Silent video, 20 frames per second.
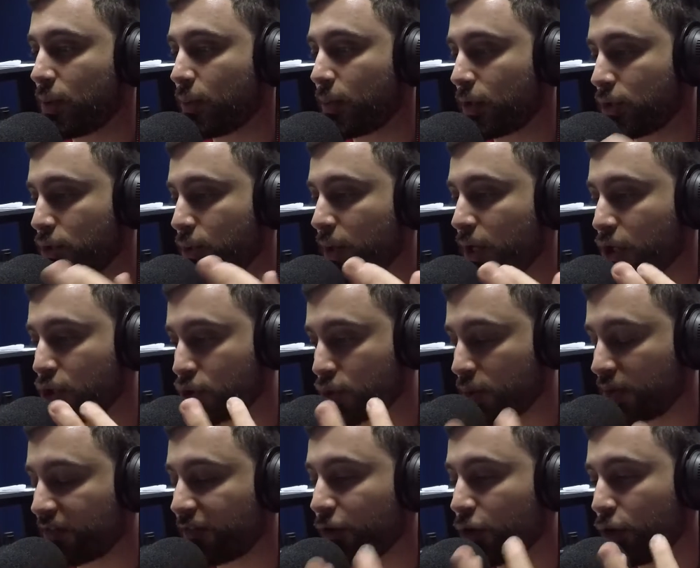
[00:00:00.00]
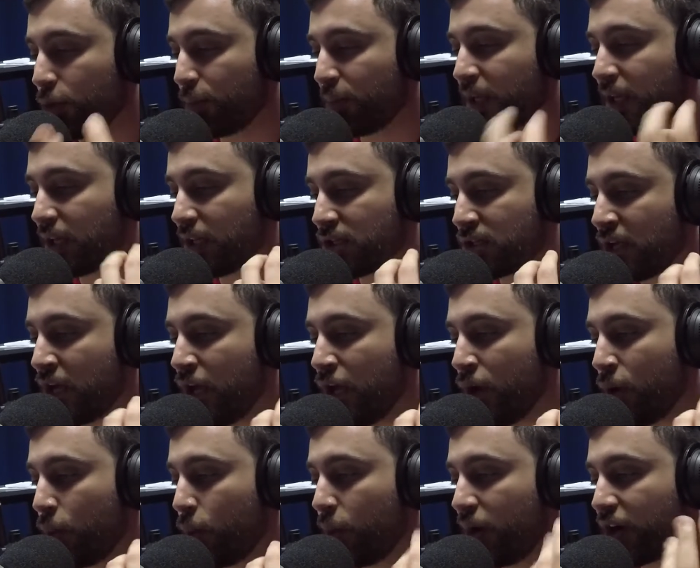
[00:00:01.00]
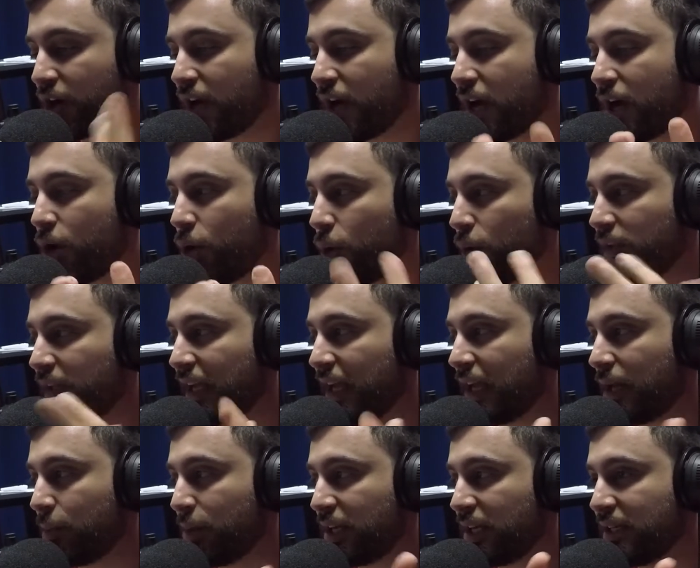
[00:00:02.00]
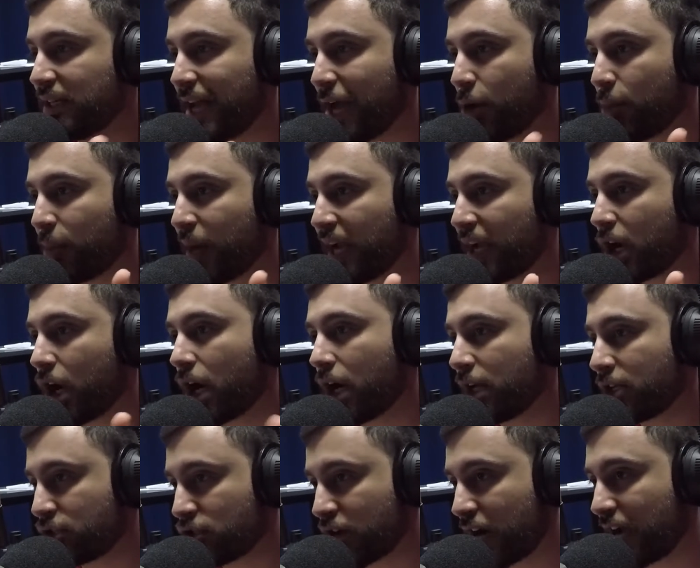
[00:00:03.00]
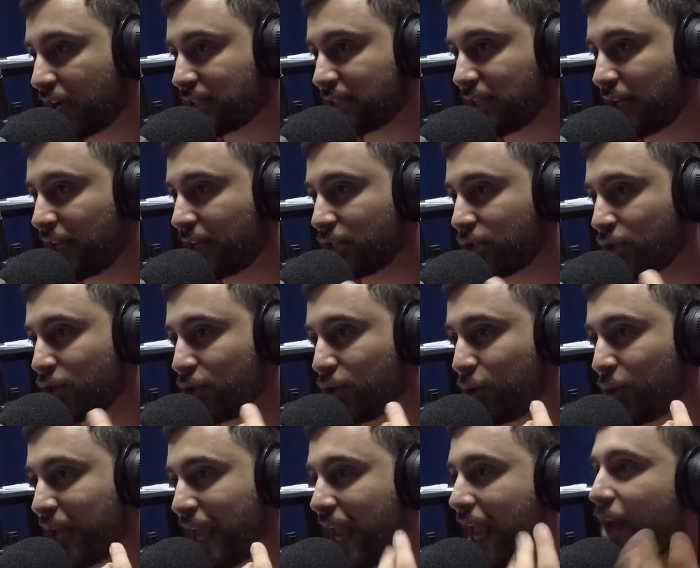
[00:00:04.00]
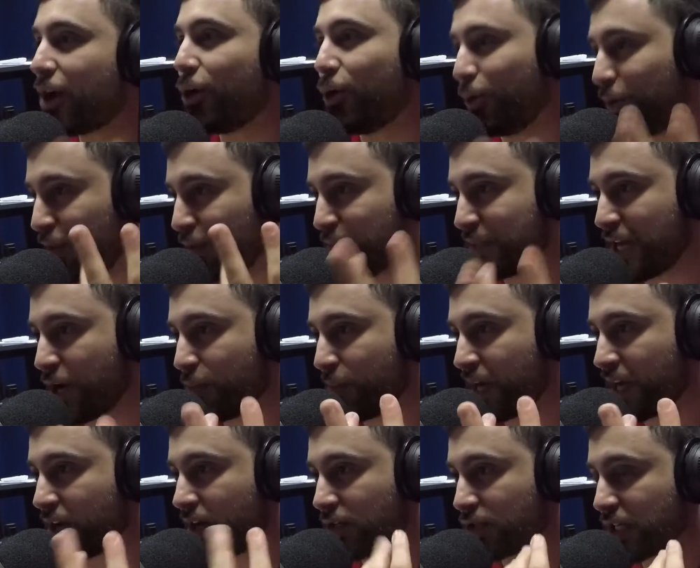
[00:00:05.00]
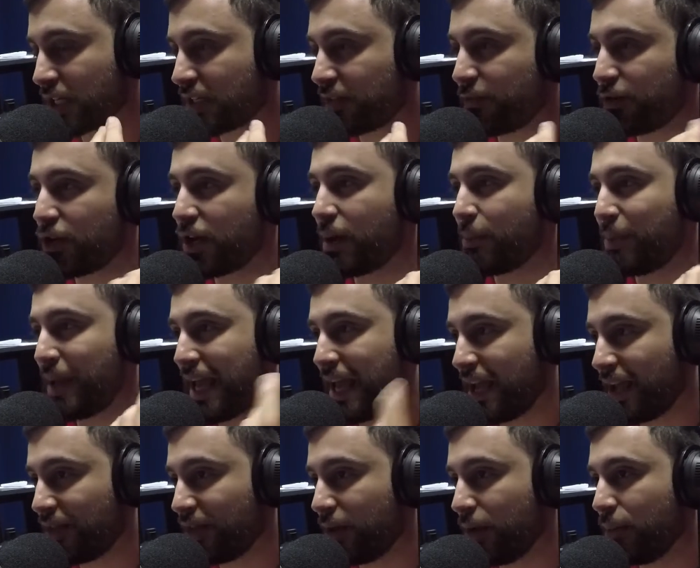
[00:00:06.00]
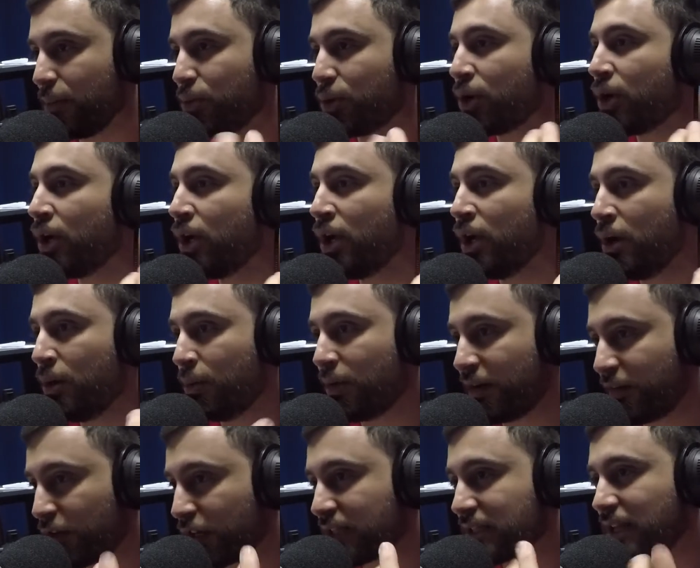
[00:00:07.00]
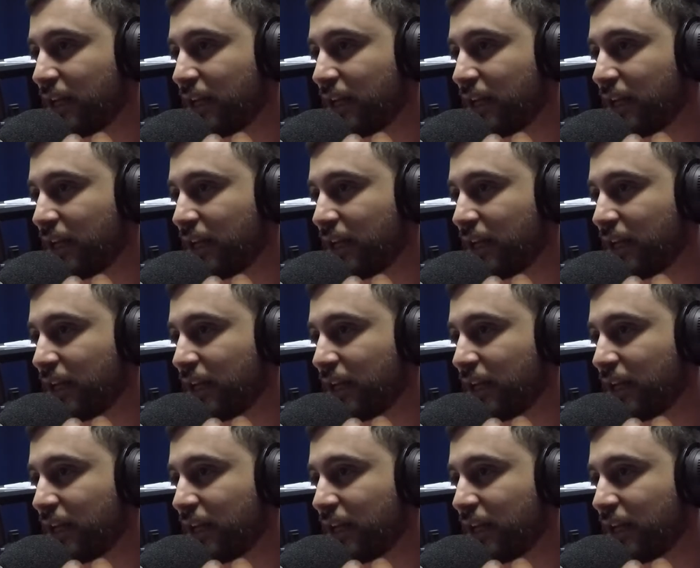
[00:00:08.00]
we're doing a short film, because we're not holding anybody down by contract. Like, so you can't hold them down by contract if you're not paying them or whatever. Because I